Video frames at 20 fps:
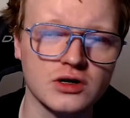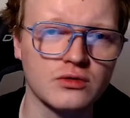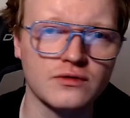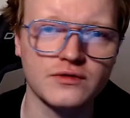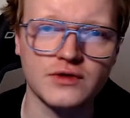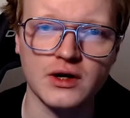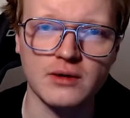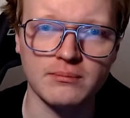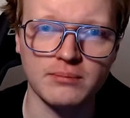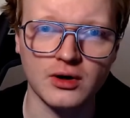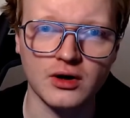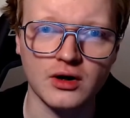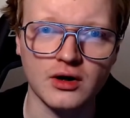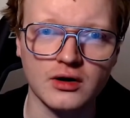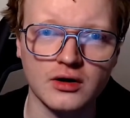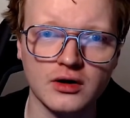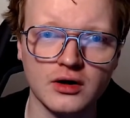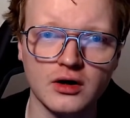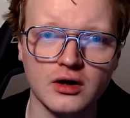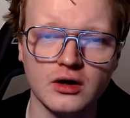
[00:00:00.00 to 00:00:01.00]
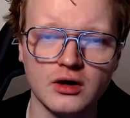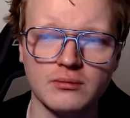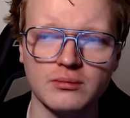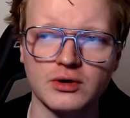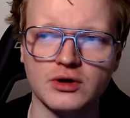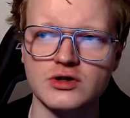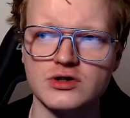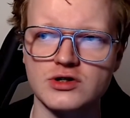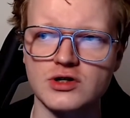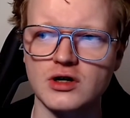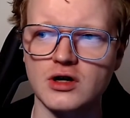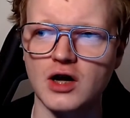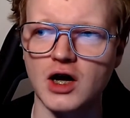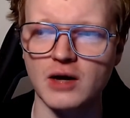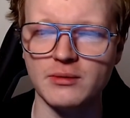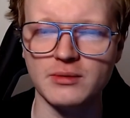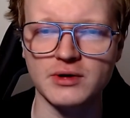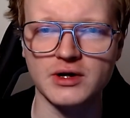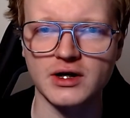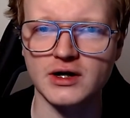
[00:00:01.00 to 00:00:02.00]
their burn, because
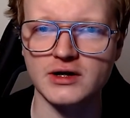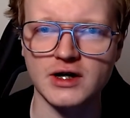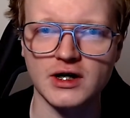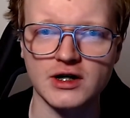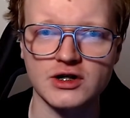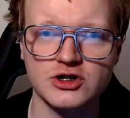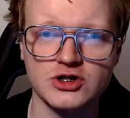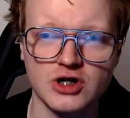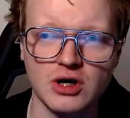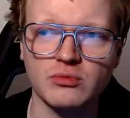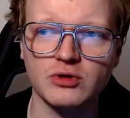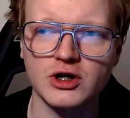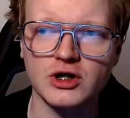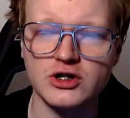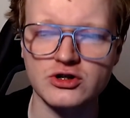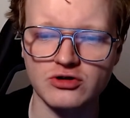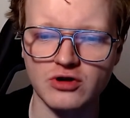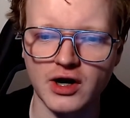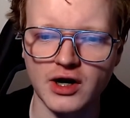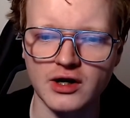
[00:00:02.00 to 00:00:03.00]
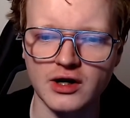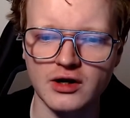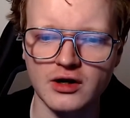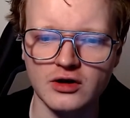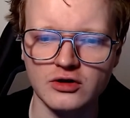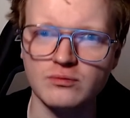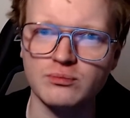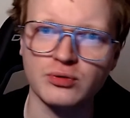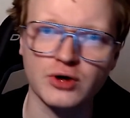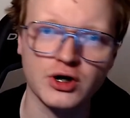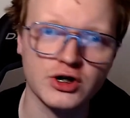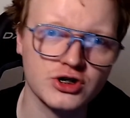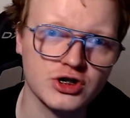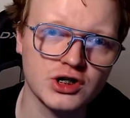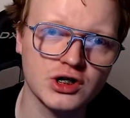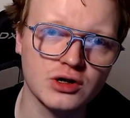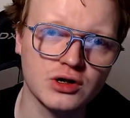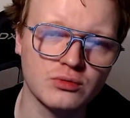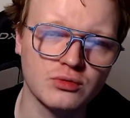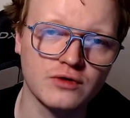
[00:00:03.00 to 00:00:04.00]
Heimerdinger decks generally try and pressure
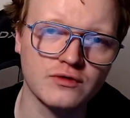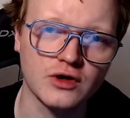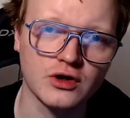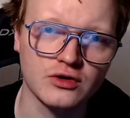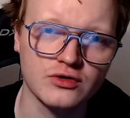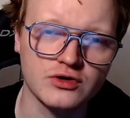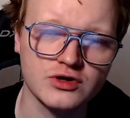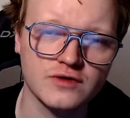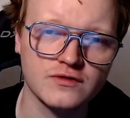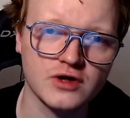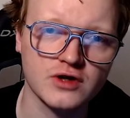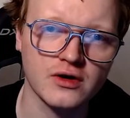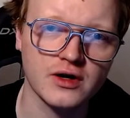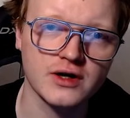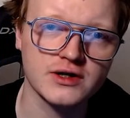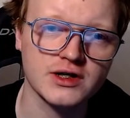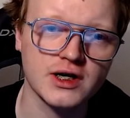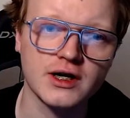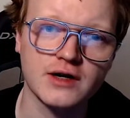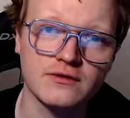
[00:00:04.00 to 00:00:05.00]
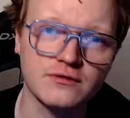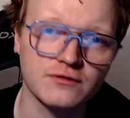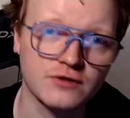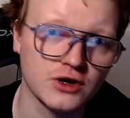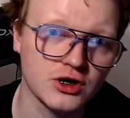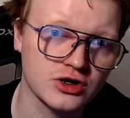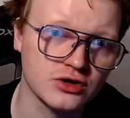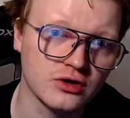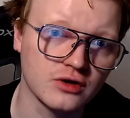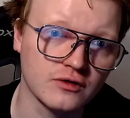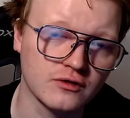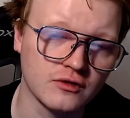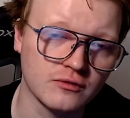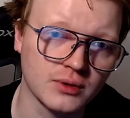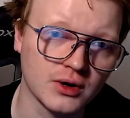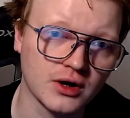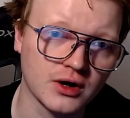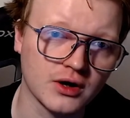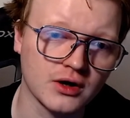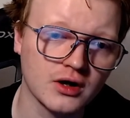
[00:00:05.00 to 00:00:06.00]
you with elusive turrets and then finish you off with
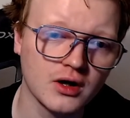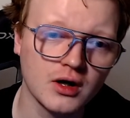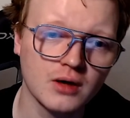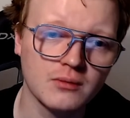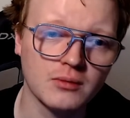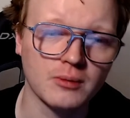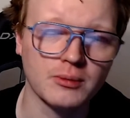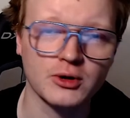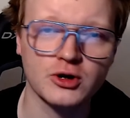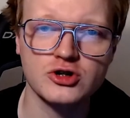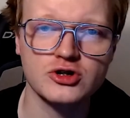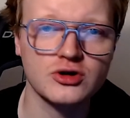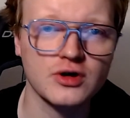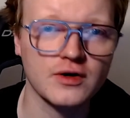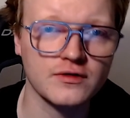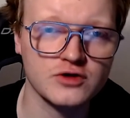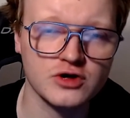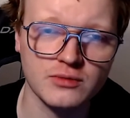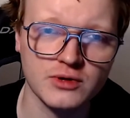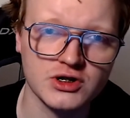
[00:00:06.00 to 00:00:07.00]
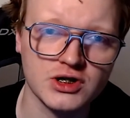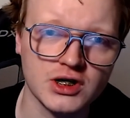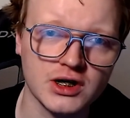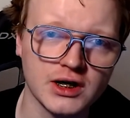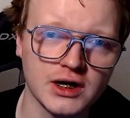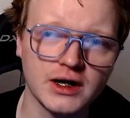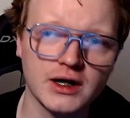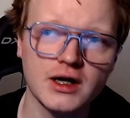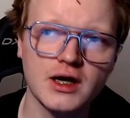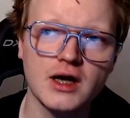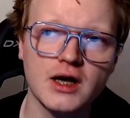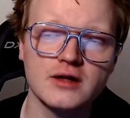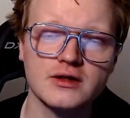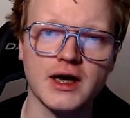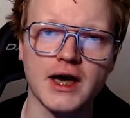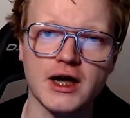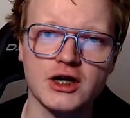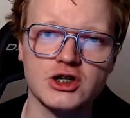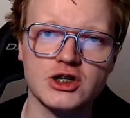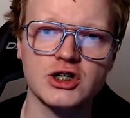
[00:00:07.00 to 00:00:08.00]
burn. But because you have so much healing, they
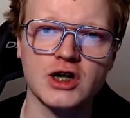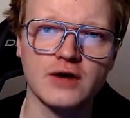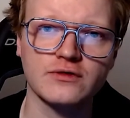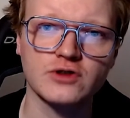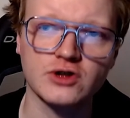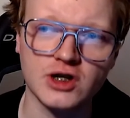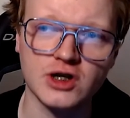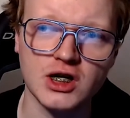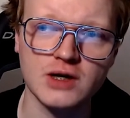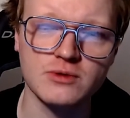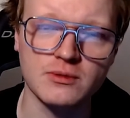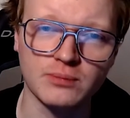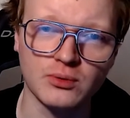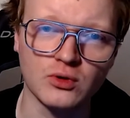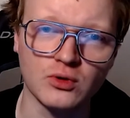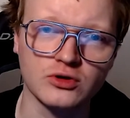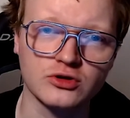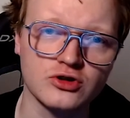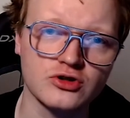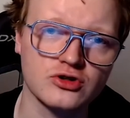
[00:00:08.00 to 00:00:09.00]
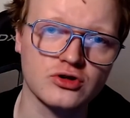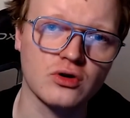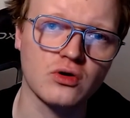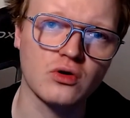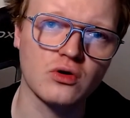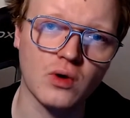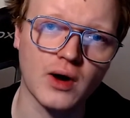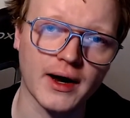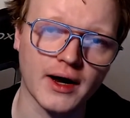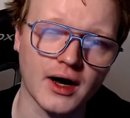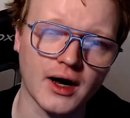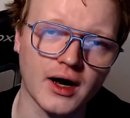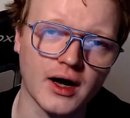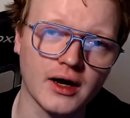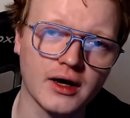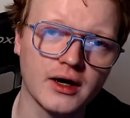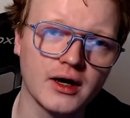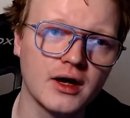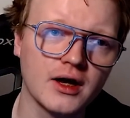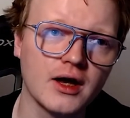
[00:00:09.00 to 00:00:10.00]
actually have to keep the board control quite high.
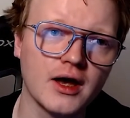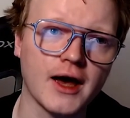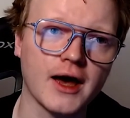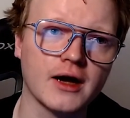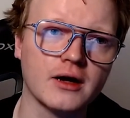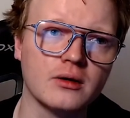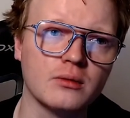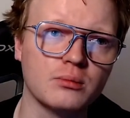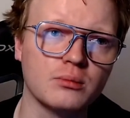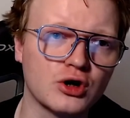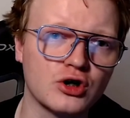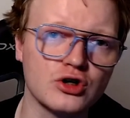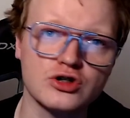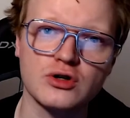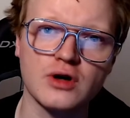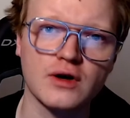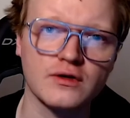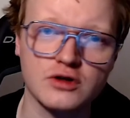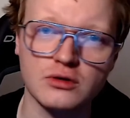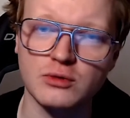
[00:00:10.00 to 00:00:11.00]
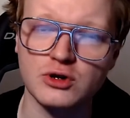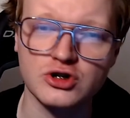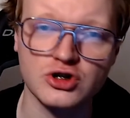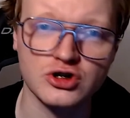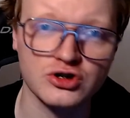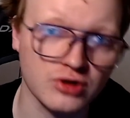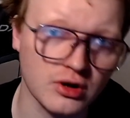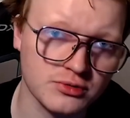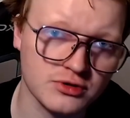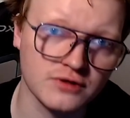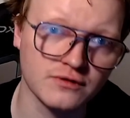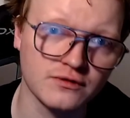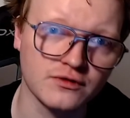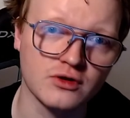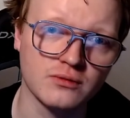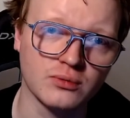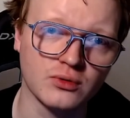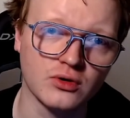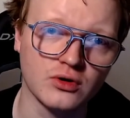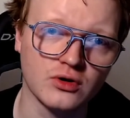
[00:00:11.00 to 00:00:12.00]
And because you have so much disruption for the
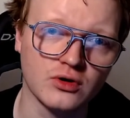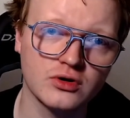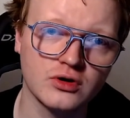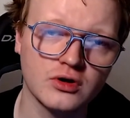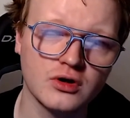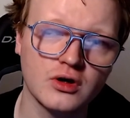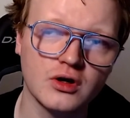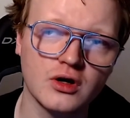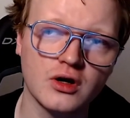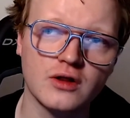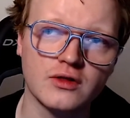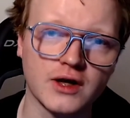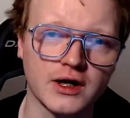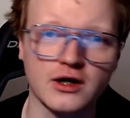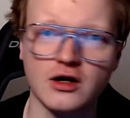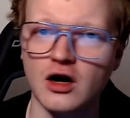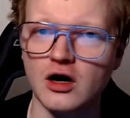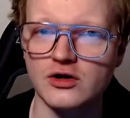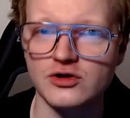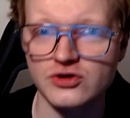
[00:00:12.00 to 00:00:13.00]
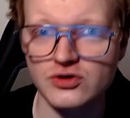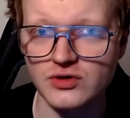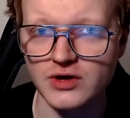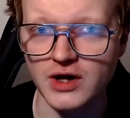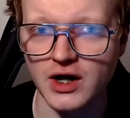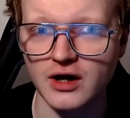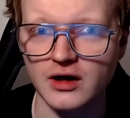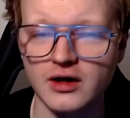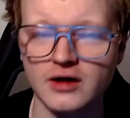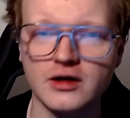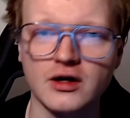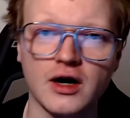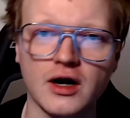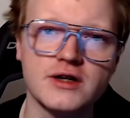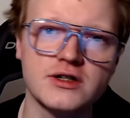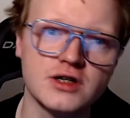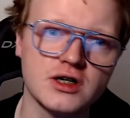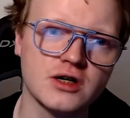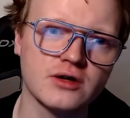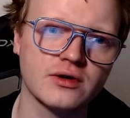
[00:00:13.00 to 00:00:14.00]
board, they can't do that. And the
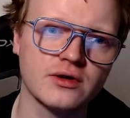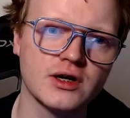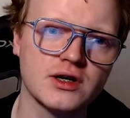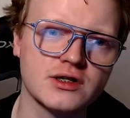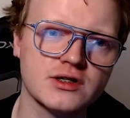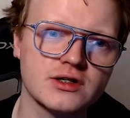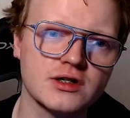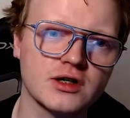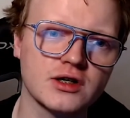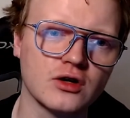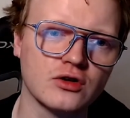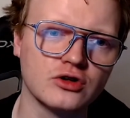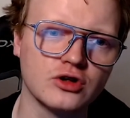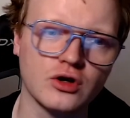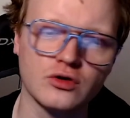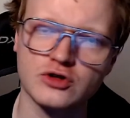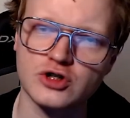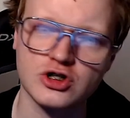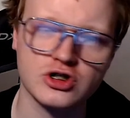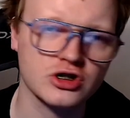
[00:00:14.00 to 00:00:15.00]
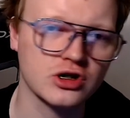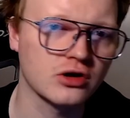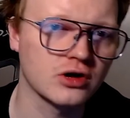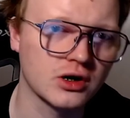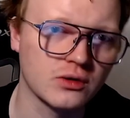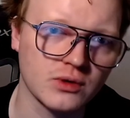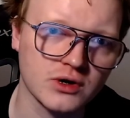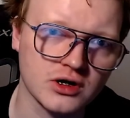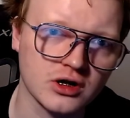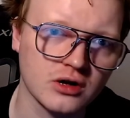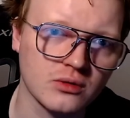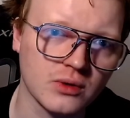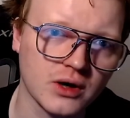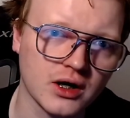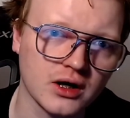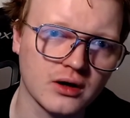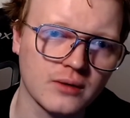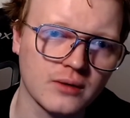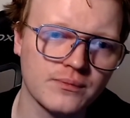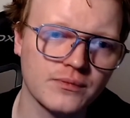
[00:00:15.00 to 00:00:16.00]
idea is that you'll just slowly whittle away.
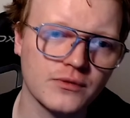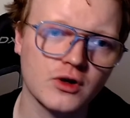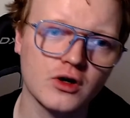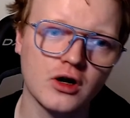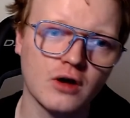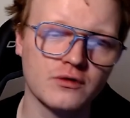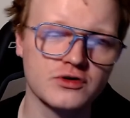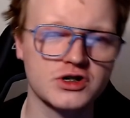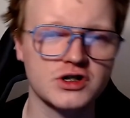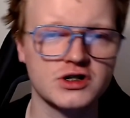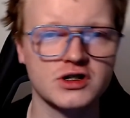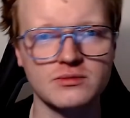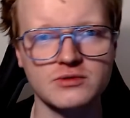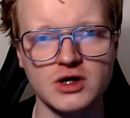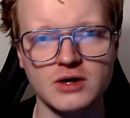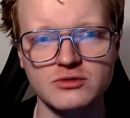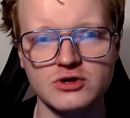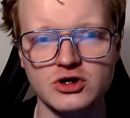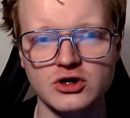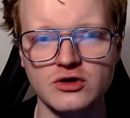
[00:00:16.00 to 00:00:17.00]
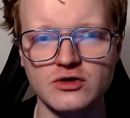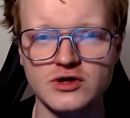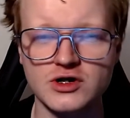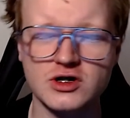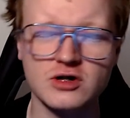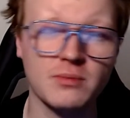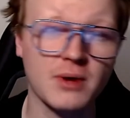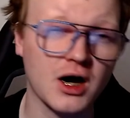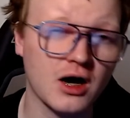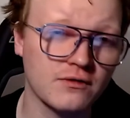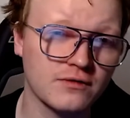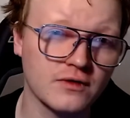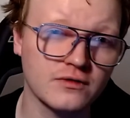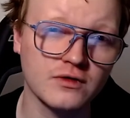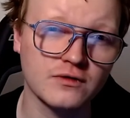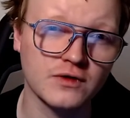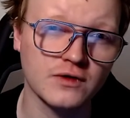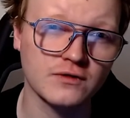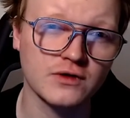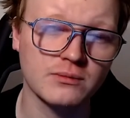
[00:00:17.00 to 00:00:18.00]
Obviously, sometimes you lose. It's about a
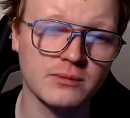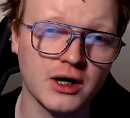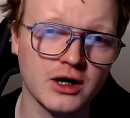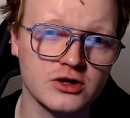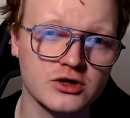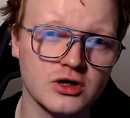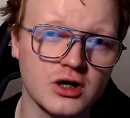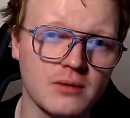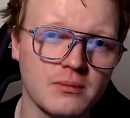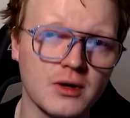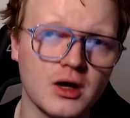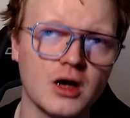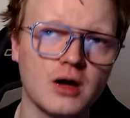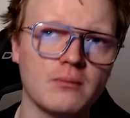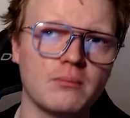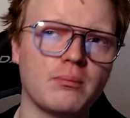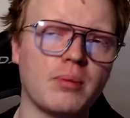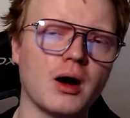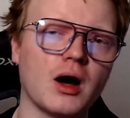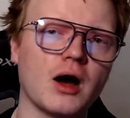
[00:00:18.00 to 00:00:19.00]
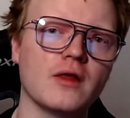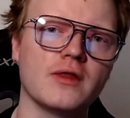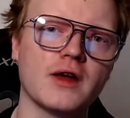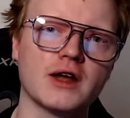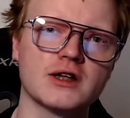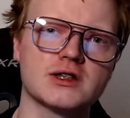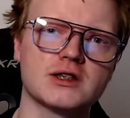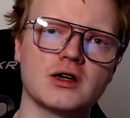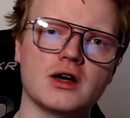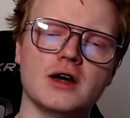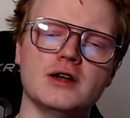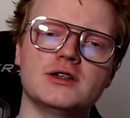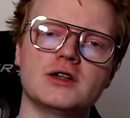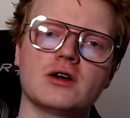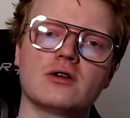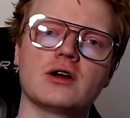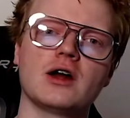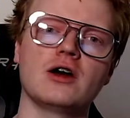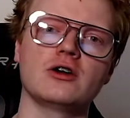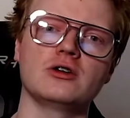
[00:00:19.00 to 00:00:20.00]
50-50 matchup, but that's the idea
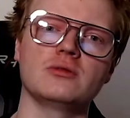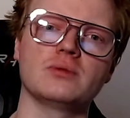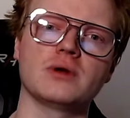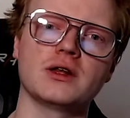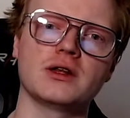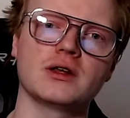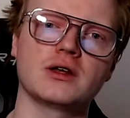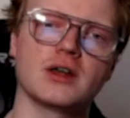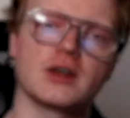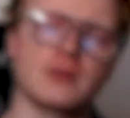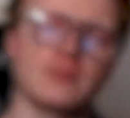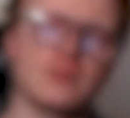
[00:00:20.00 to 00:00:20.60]
on how you play the game.